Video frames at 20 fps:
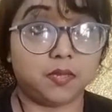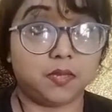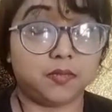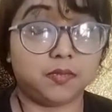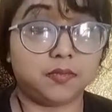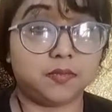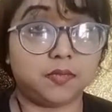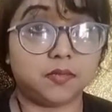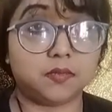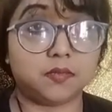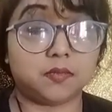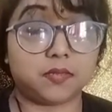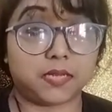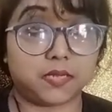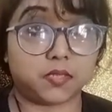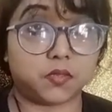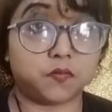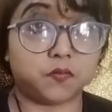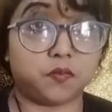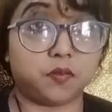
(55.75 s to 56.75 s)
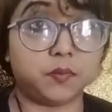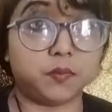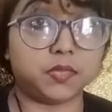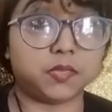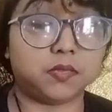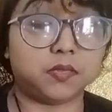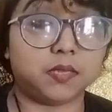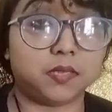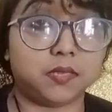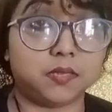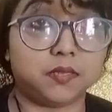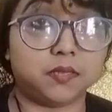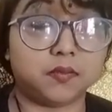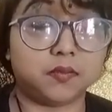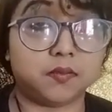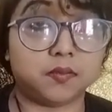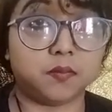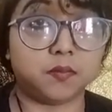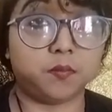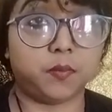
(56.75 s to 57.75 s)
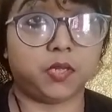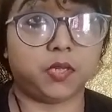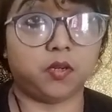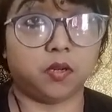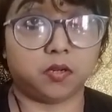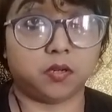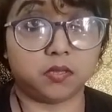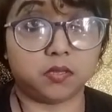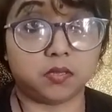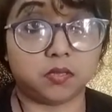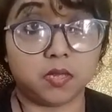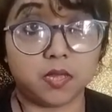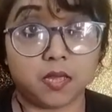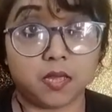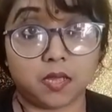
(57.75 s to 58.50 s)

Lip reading: This is transformational leadership because